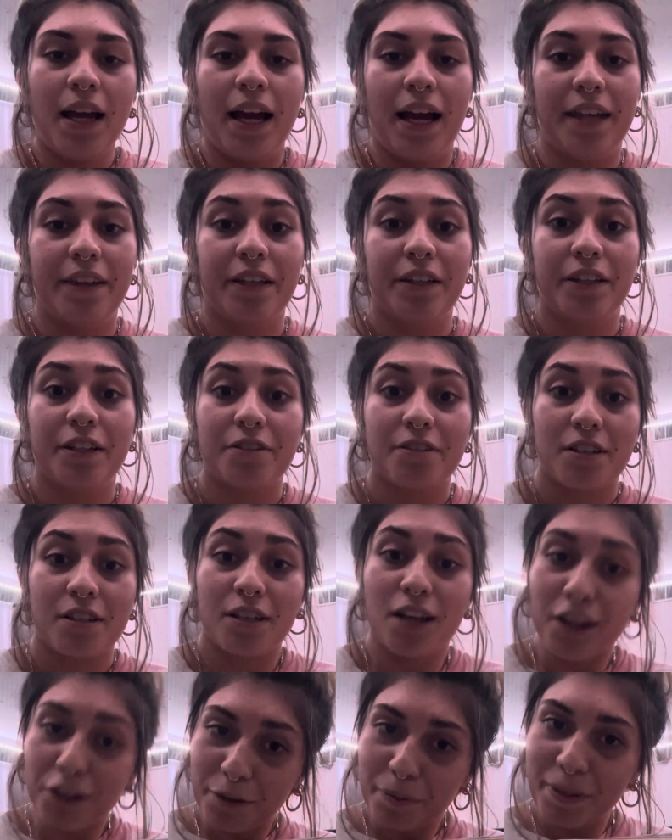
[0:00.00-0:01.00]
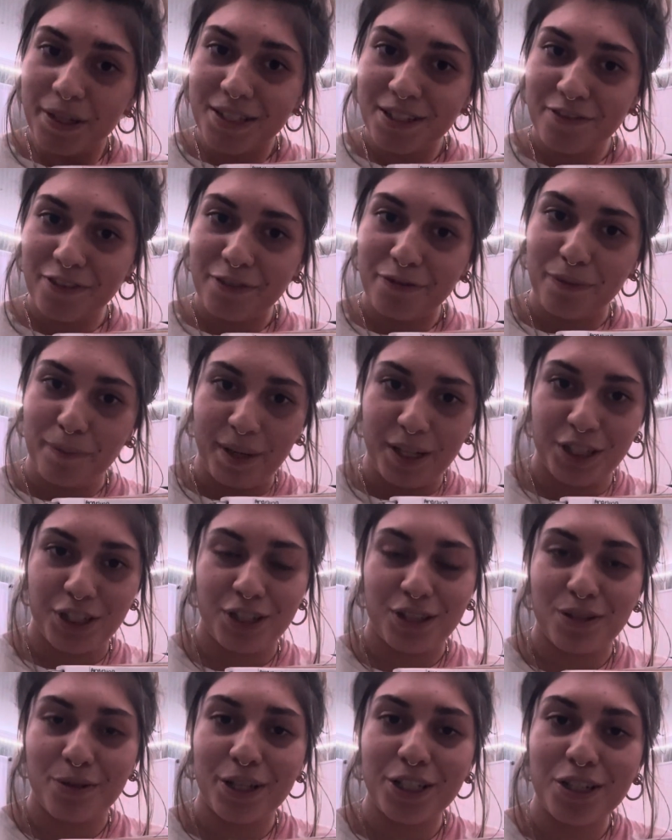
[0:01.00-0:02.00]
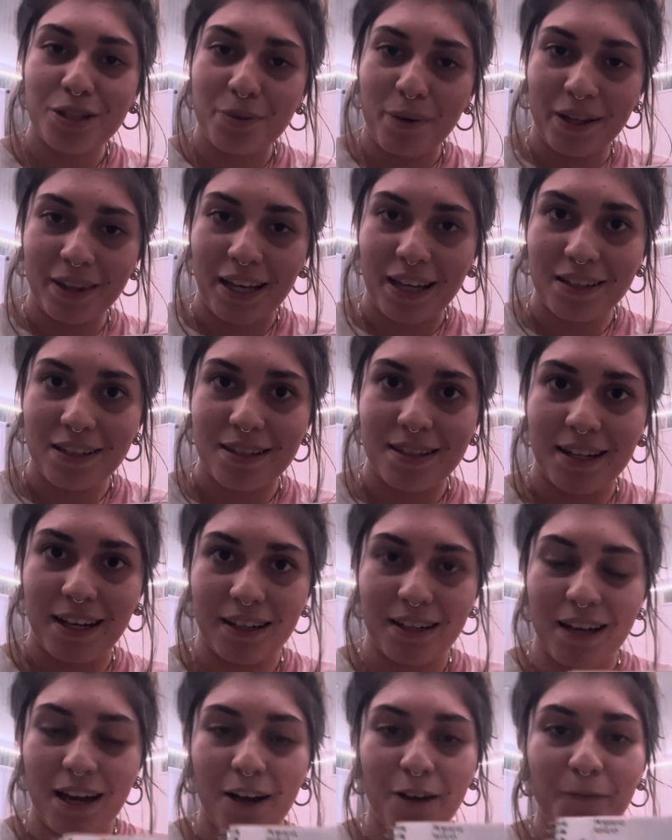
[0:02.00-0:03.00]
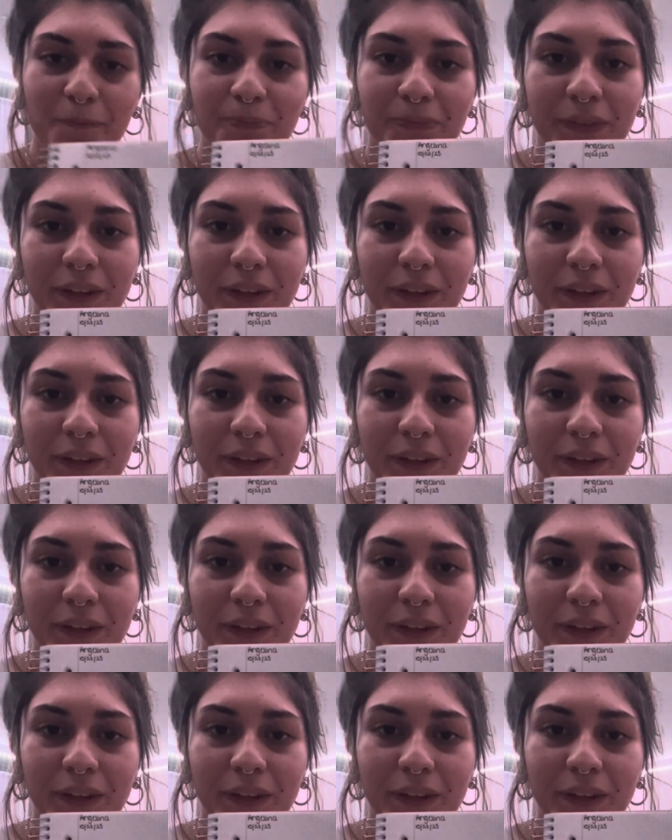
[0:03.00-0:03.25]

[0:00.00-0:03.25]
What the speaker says: and then there's another piece of information, so I just want that to stand out.